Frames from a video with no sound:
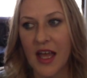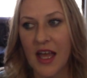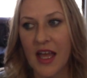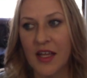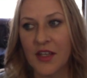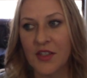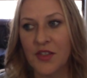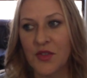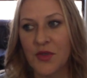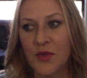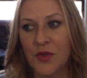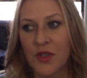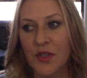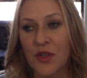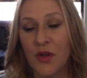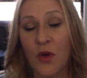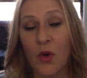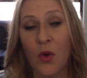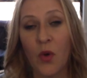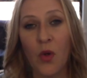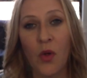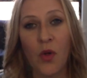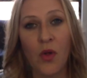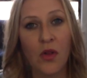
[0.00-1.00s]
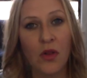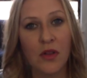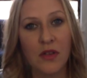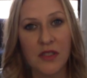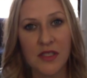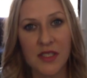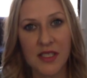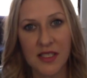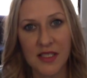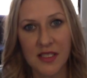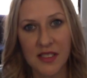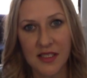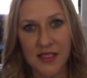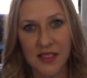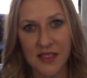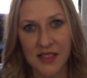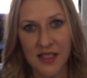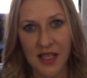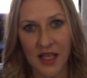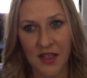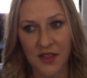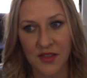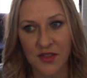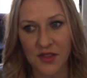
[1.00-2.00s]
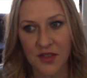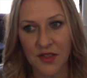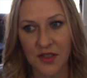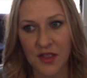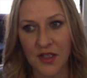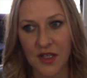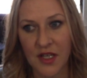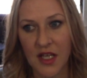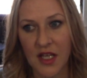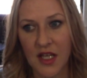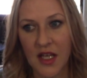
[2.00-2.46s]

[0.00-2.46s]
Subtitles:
and your goals sector.